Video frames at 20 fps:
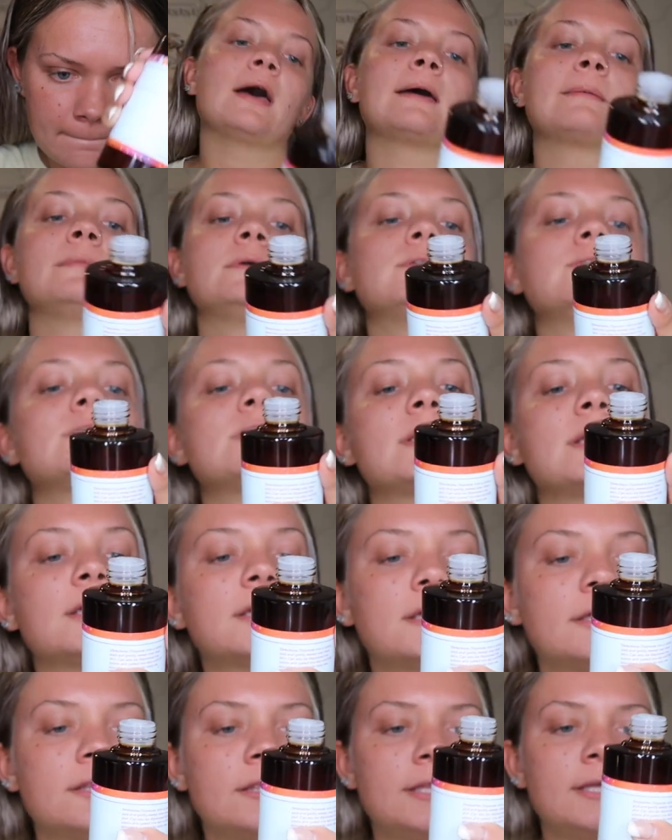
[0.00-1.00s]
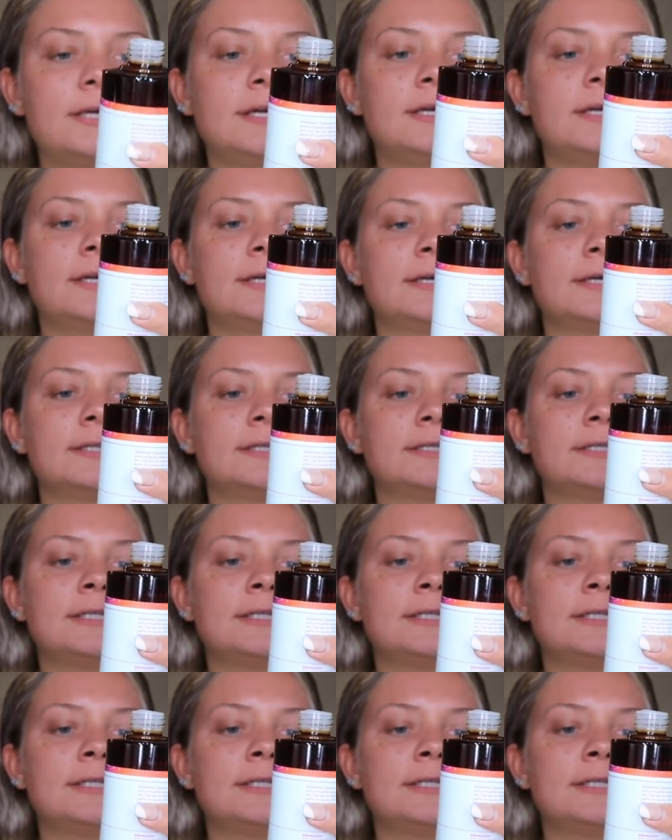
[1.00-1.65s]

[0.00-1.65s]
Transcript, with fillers: I'm using the